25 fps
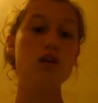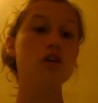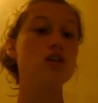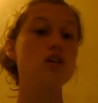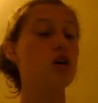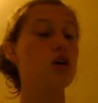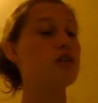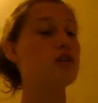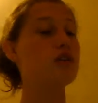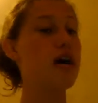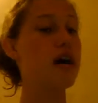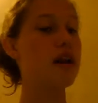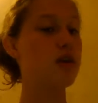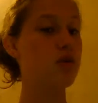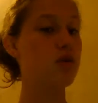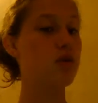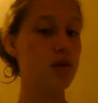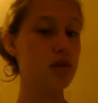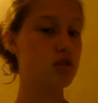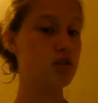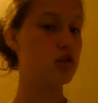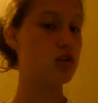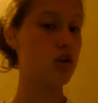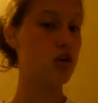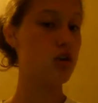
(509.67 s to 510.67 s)
Your daddy
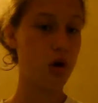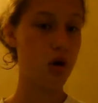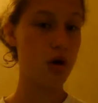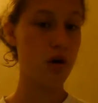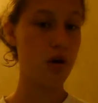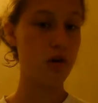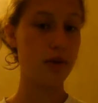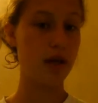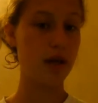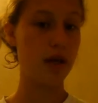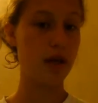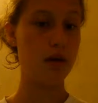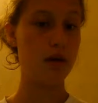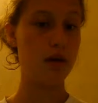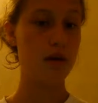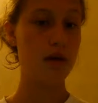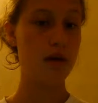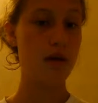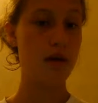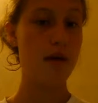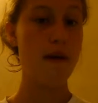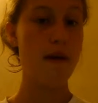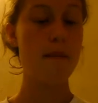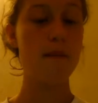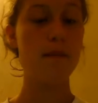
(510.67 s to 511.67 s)
went to the army
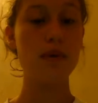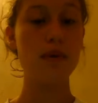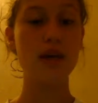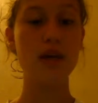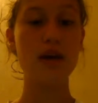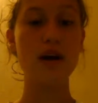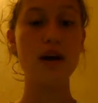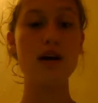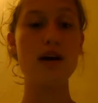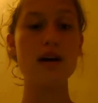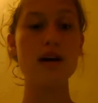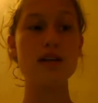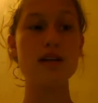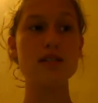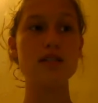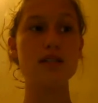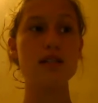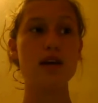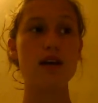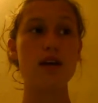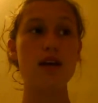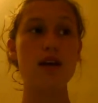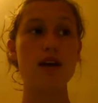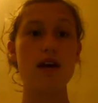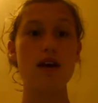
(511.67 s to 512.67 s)
because
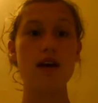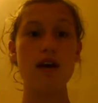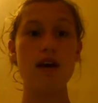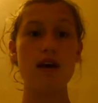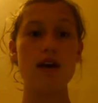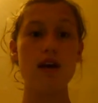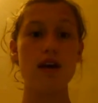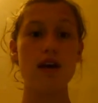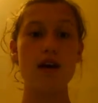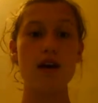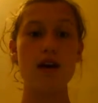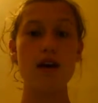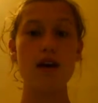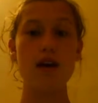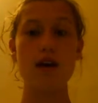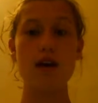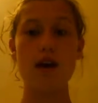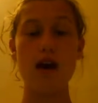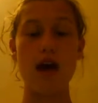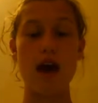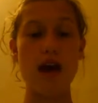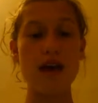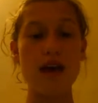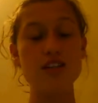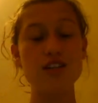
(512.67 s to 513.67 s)

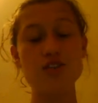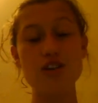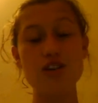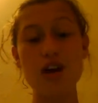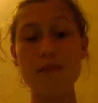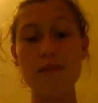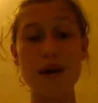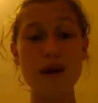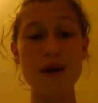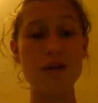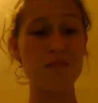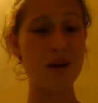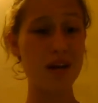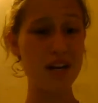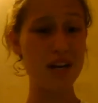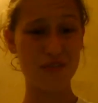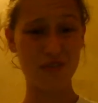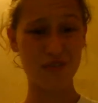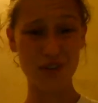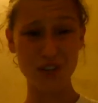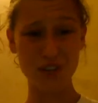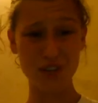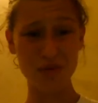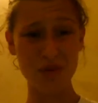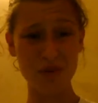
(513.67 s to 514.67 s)
he's trying to make money
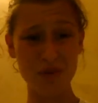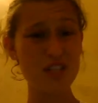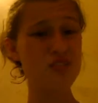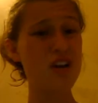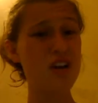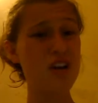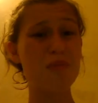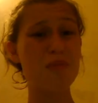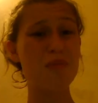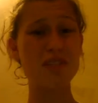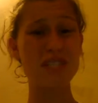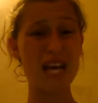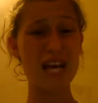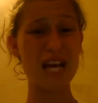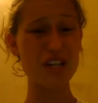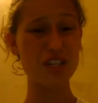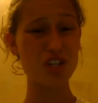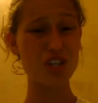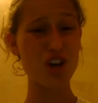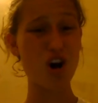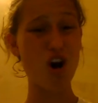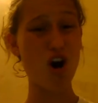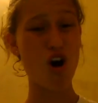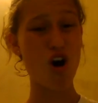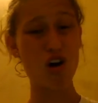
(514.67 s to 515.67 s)
for you. He's trying to protect
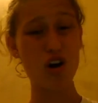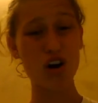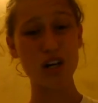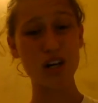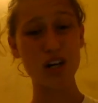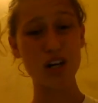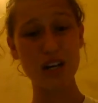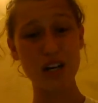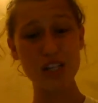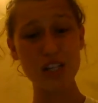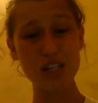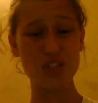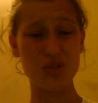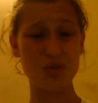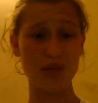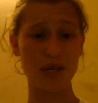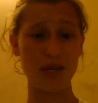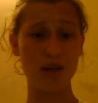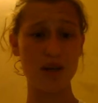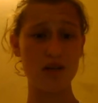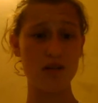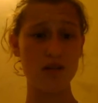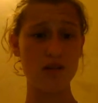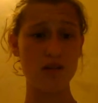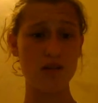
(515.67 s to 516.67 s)
our country.
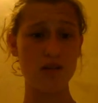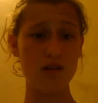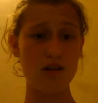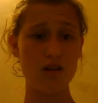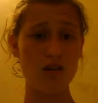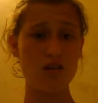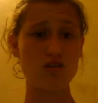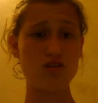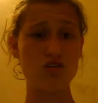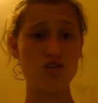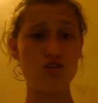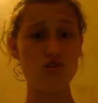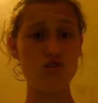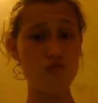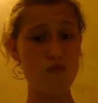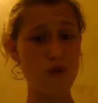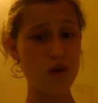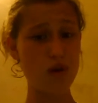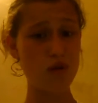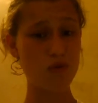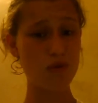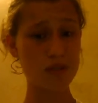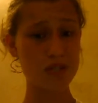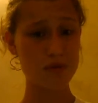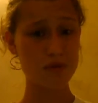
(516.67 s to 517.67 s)
So you
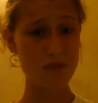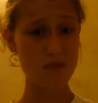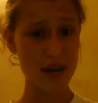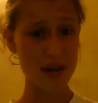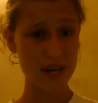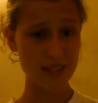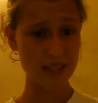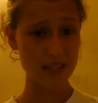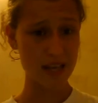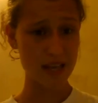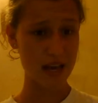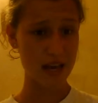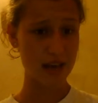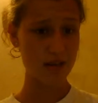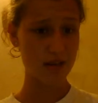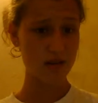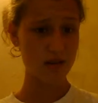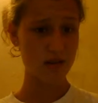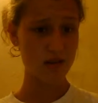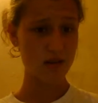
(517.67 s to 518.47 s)
better respect that.